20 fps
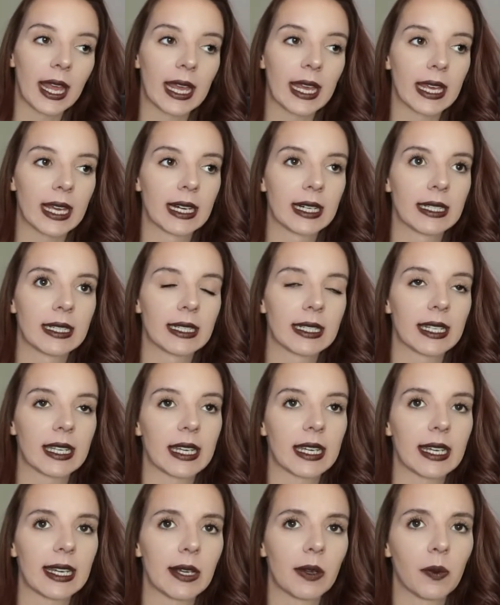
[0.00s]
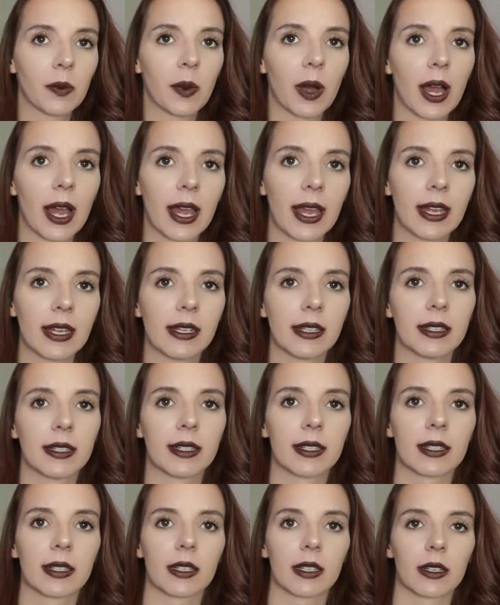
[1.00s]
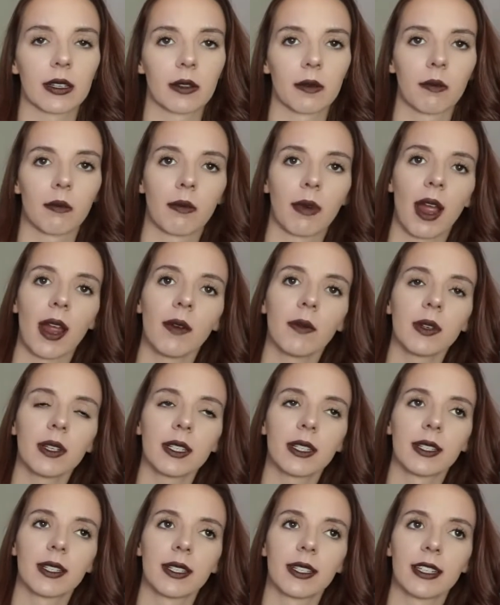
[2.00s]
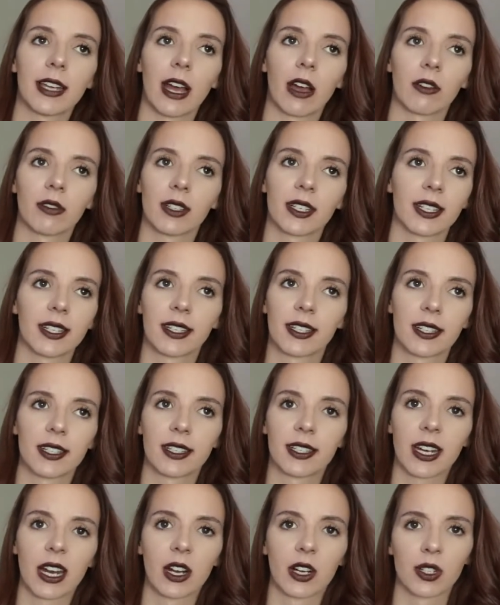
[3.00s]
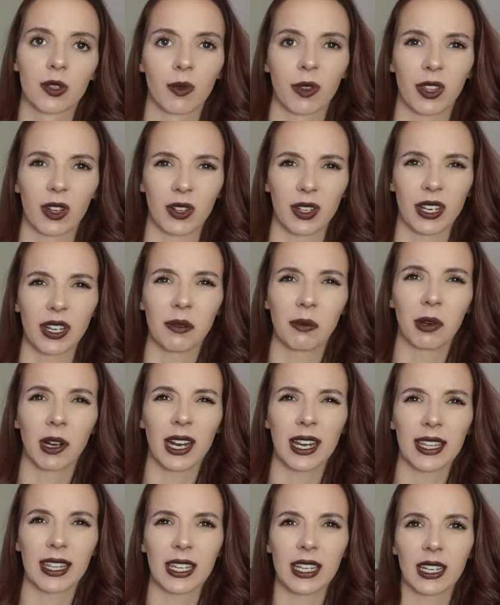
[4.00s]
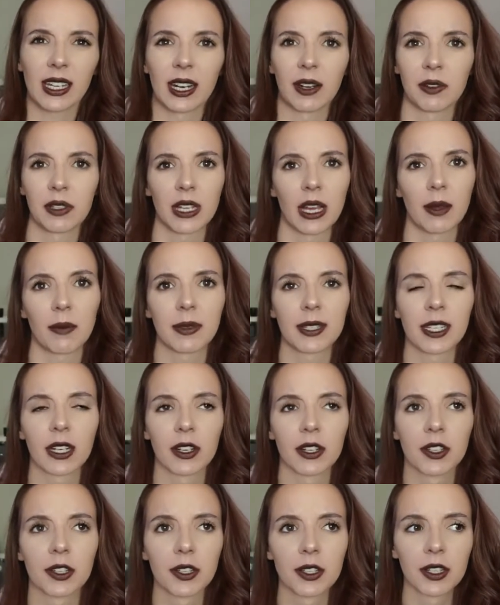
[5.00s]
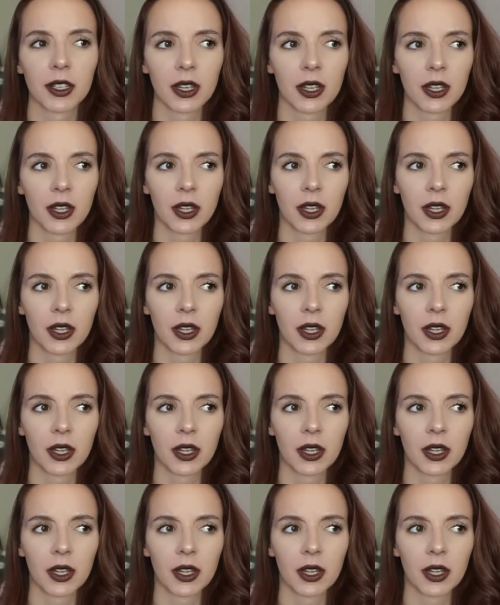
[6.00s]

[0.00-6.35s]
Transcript: and Ryan was downstairs with our neighbor, I think, and I was upstairs